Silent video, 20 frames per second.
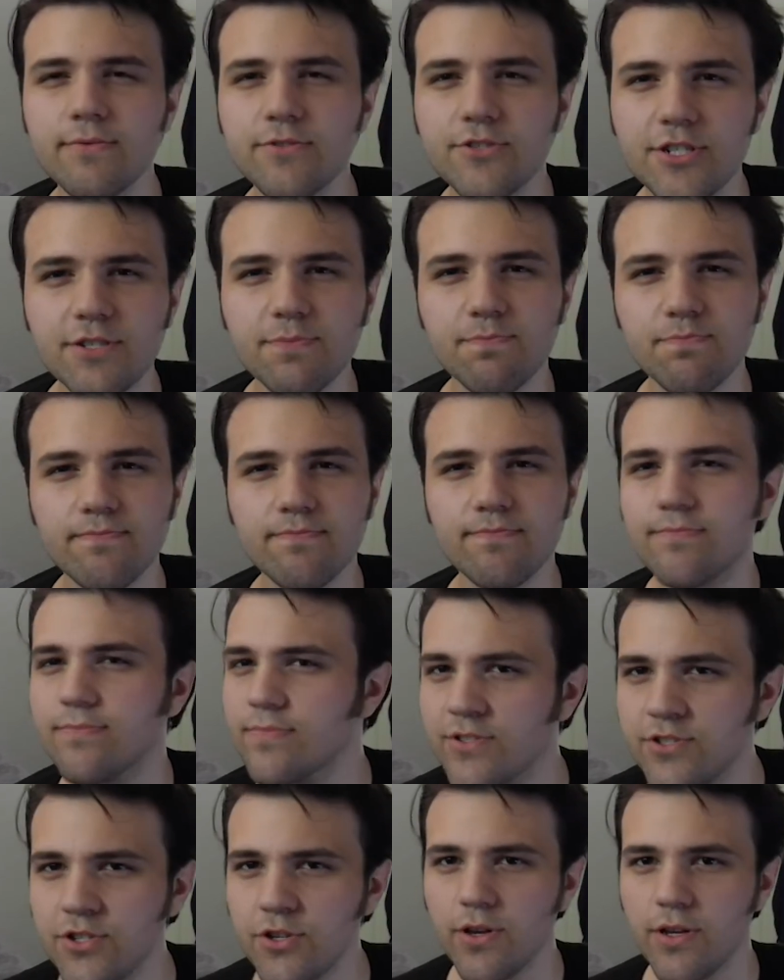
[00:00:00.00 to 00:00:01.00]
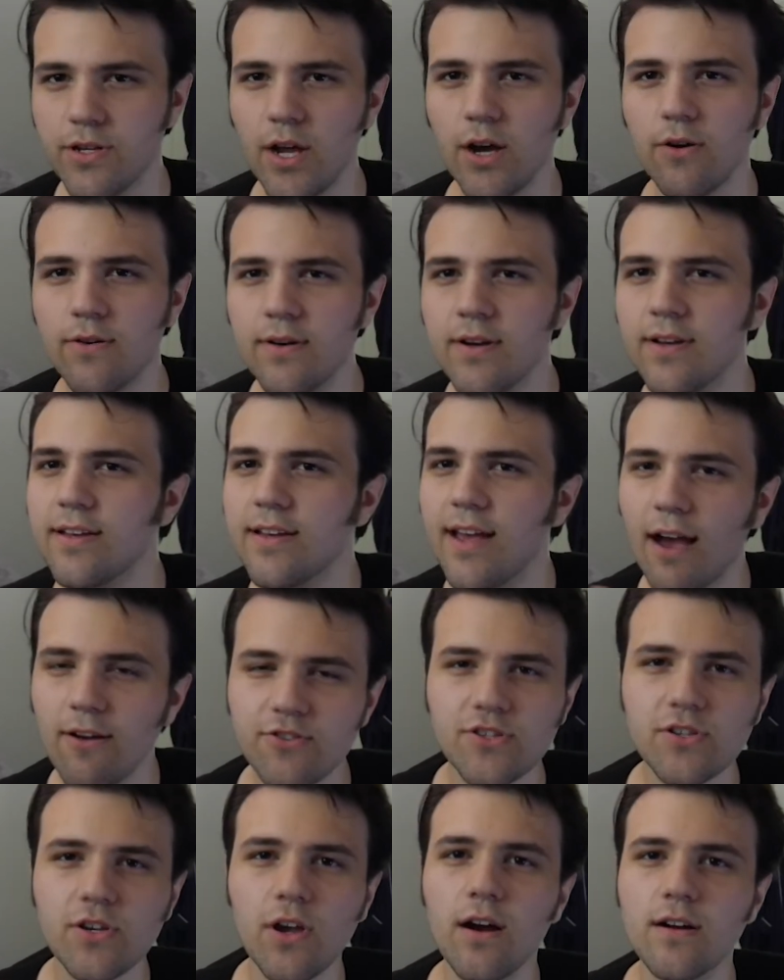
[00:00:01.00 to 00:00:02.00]
just so you know,
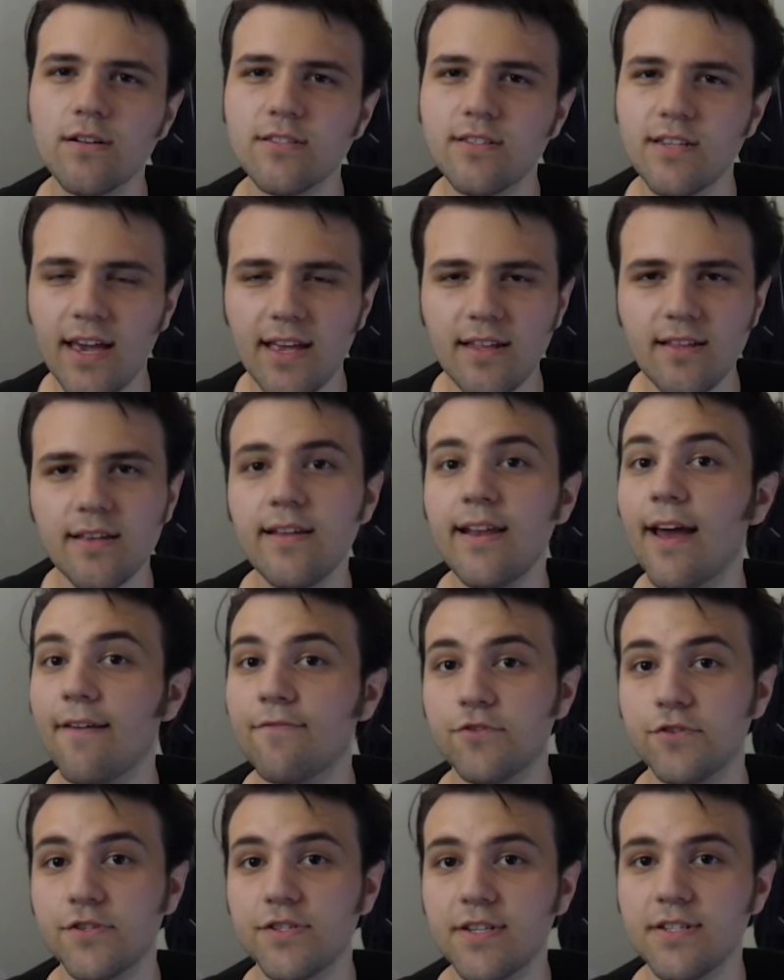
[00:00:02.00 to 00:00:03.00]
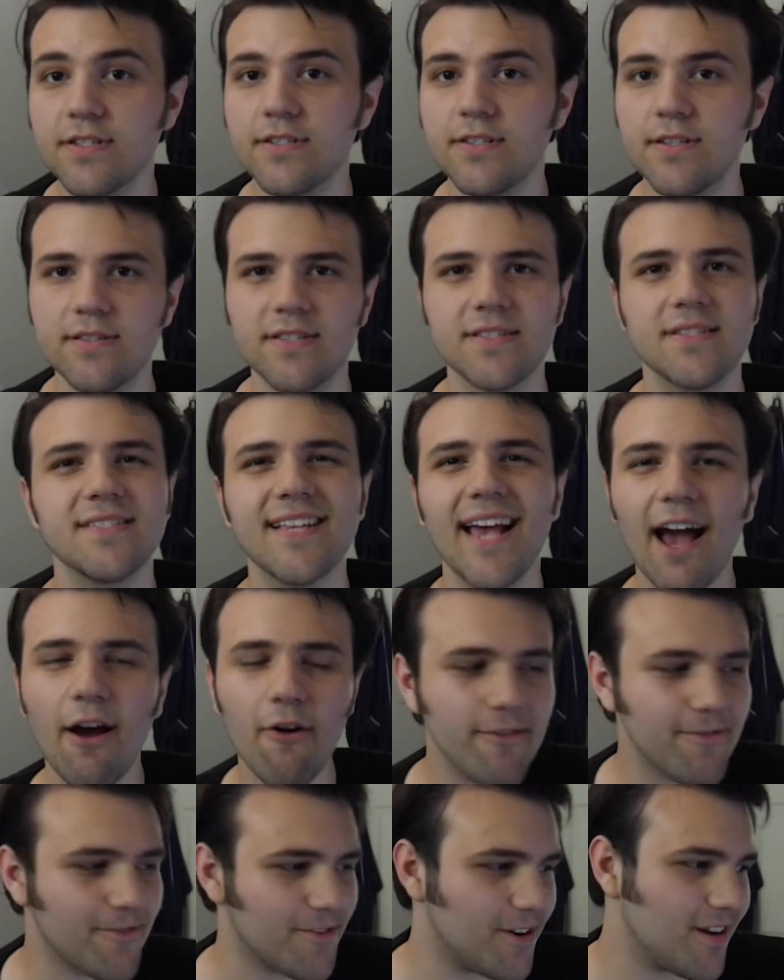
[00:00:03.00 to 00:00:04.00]
House of Cards ended after 6 seasons.
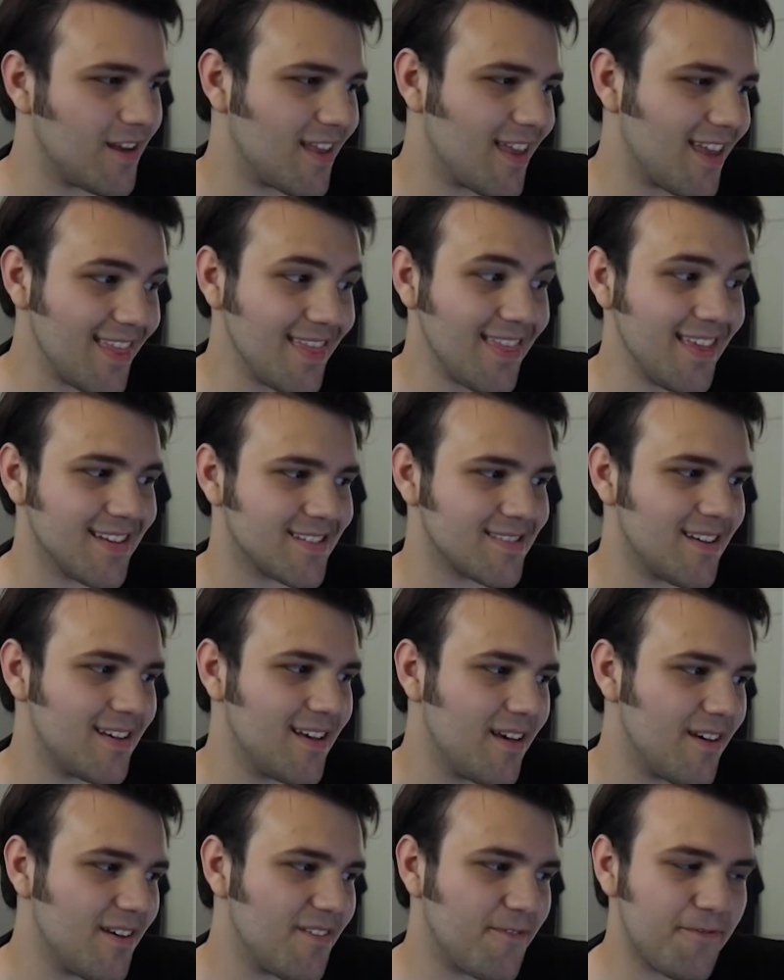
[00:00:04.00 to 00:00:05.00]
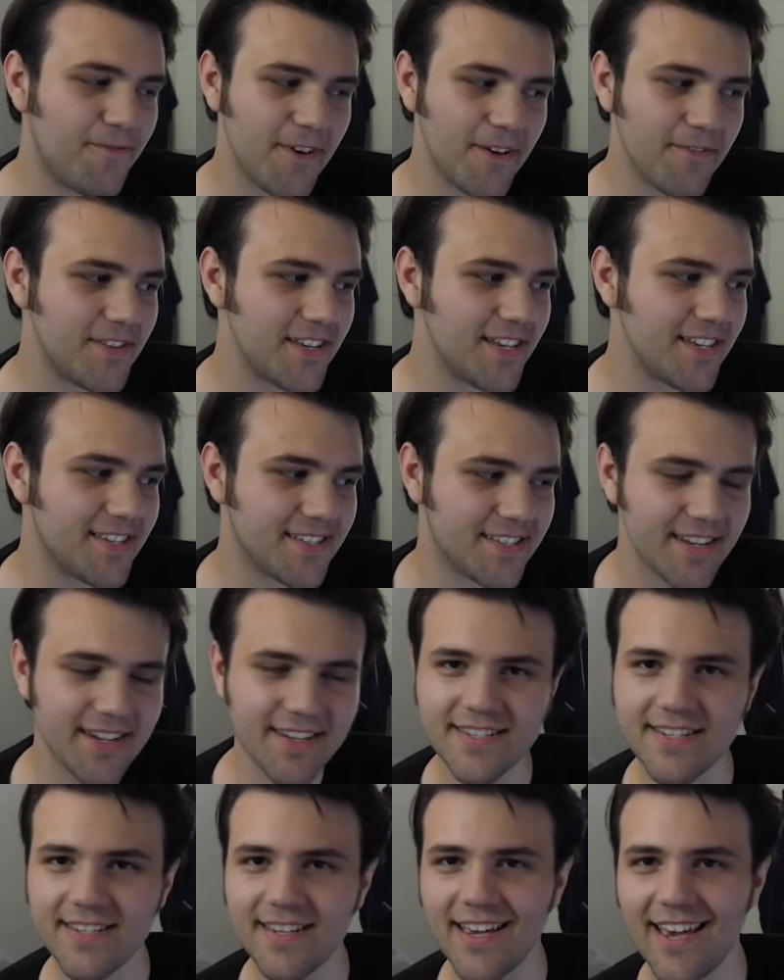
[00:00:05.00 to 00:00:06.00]
However, get this,
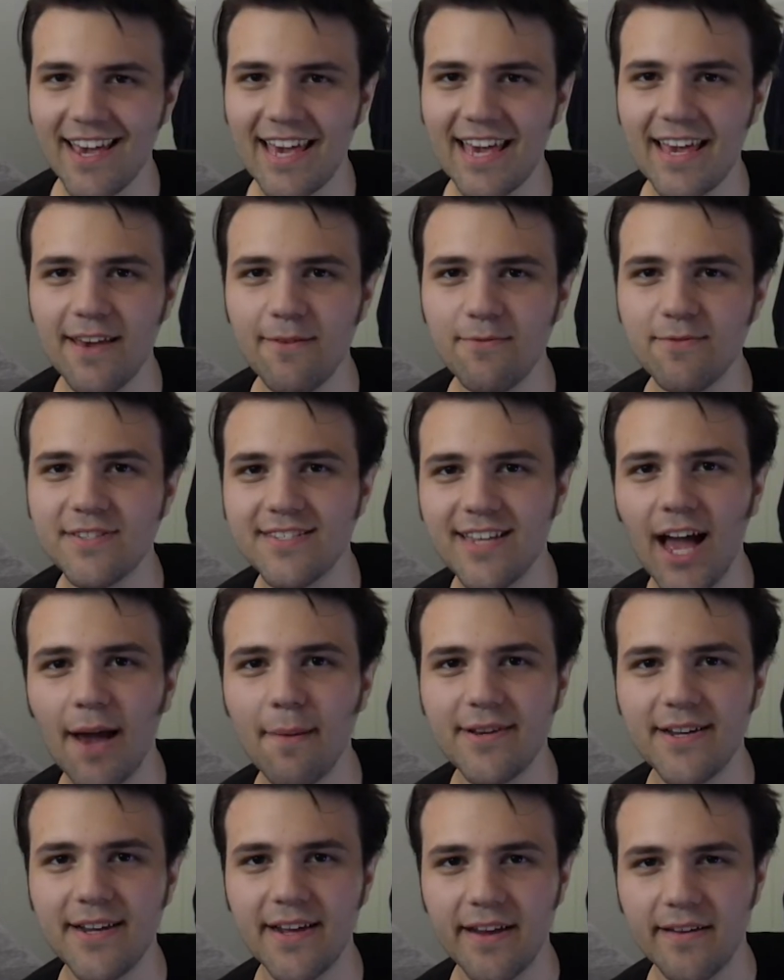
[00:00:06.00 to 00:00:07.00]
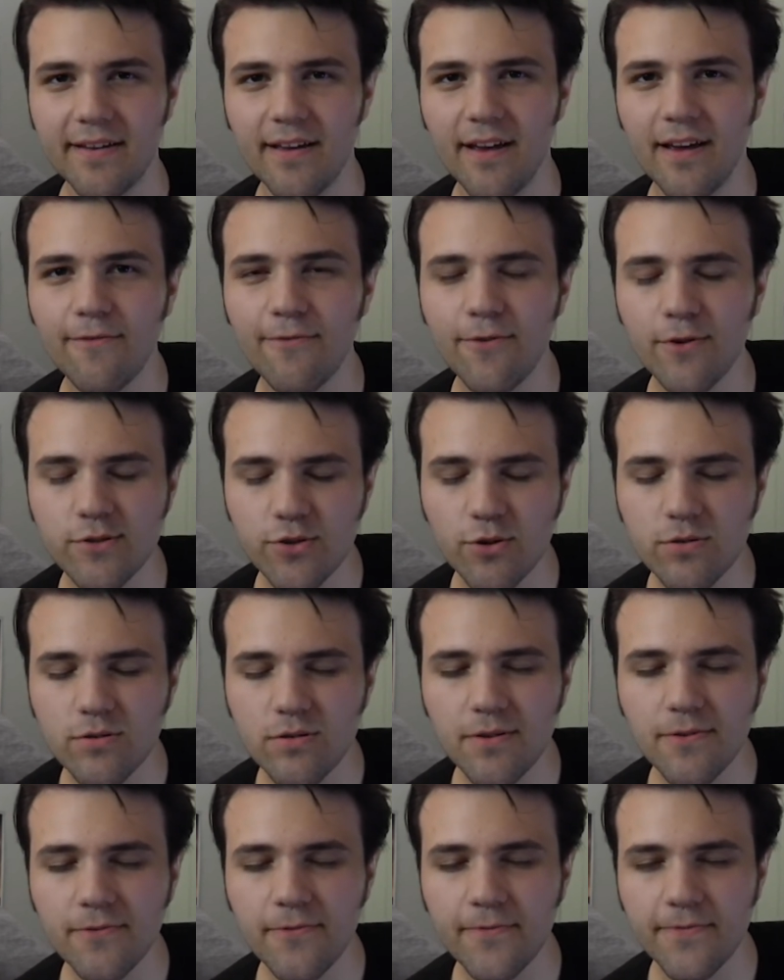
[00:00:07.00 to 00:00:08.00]
it was nominated for a
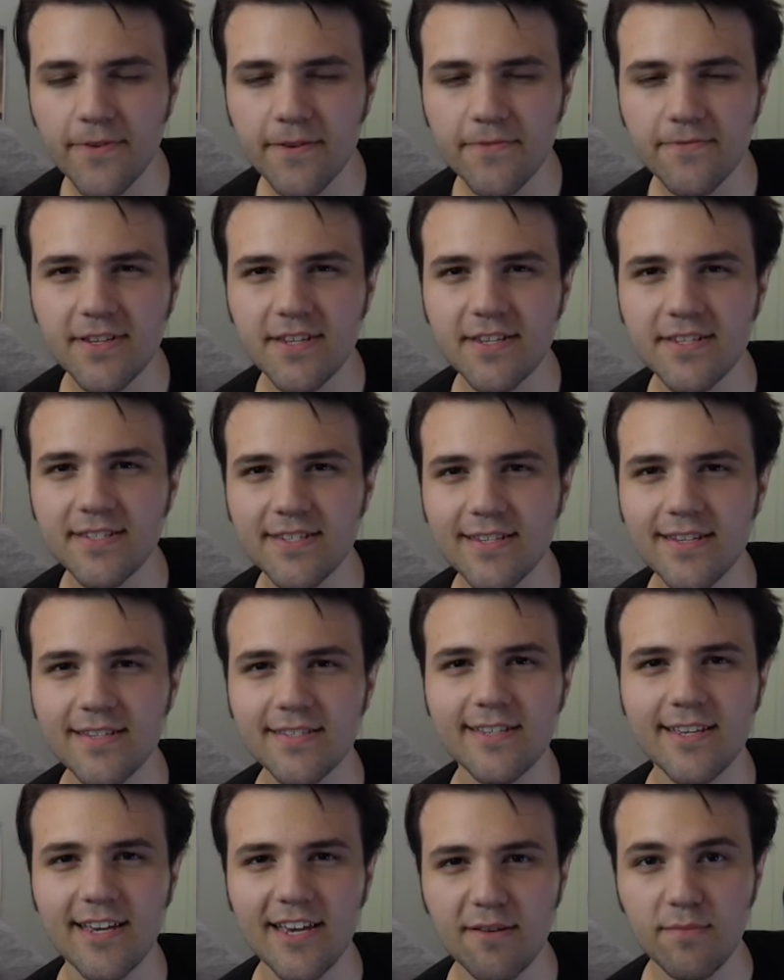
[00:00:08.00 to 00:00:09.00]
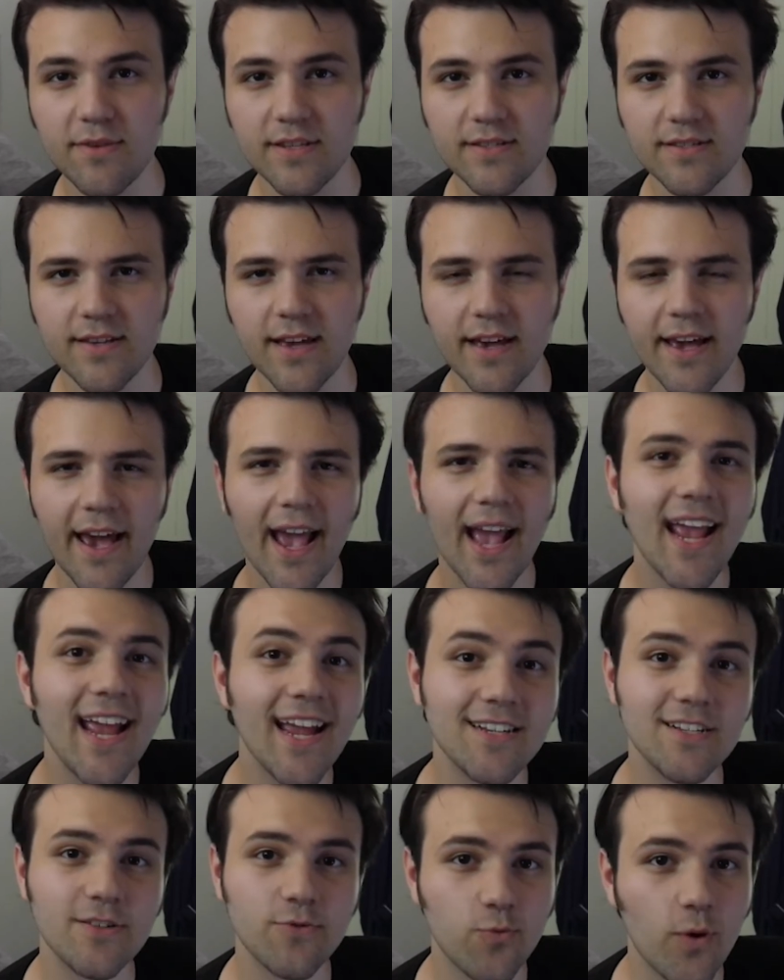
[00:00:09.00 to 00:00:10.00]
total of 56 Emmys,
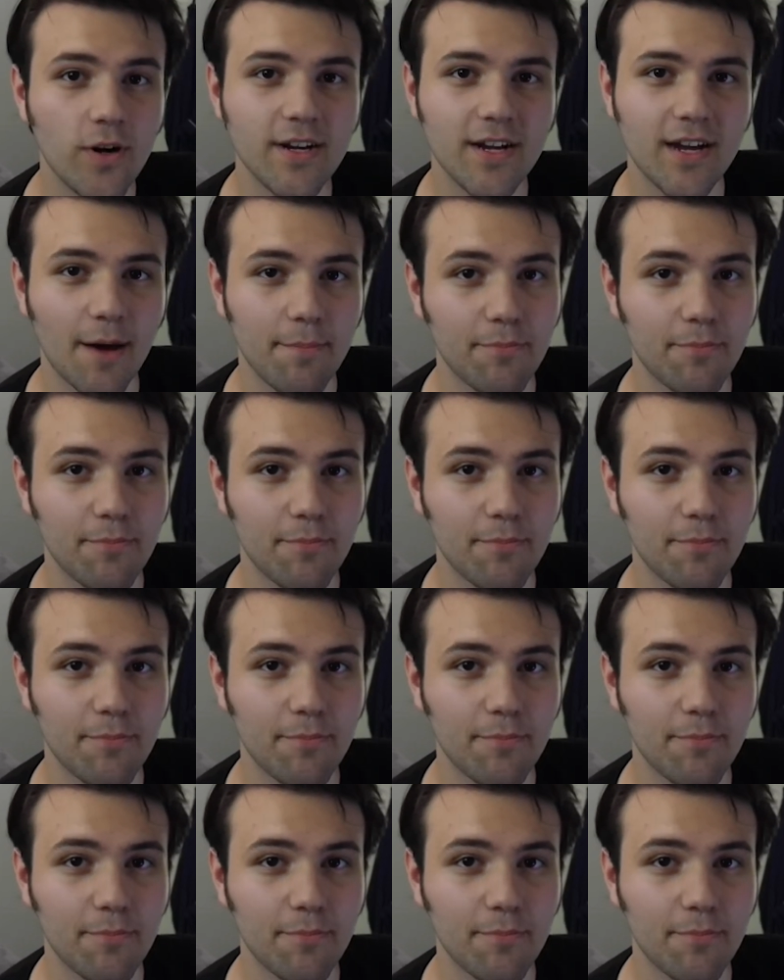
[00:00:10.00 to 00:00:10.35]
and it won